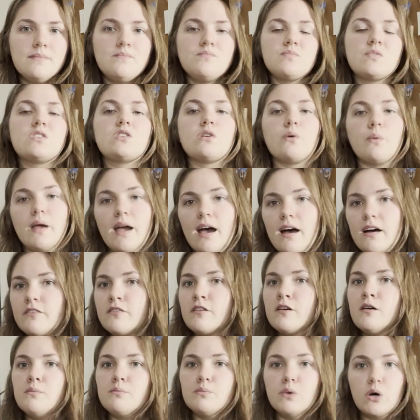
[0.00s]
So we have
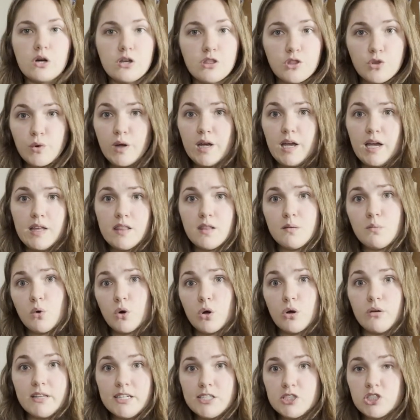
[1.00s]
book 3 in the
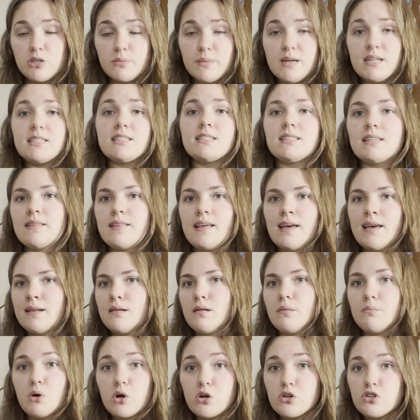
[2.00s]
Mortal Instruments, and
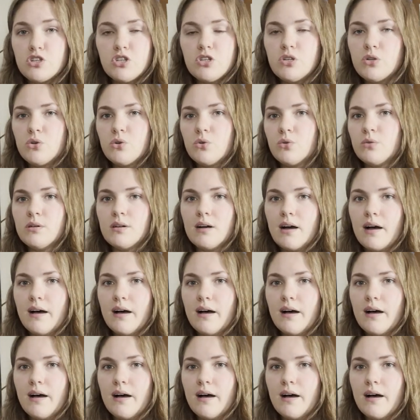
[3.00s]
then book 2,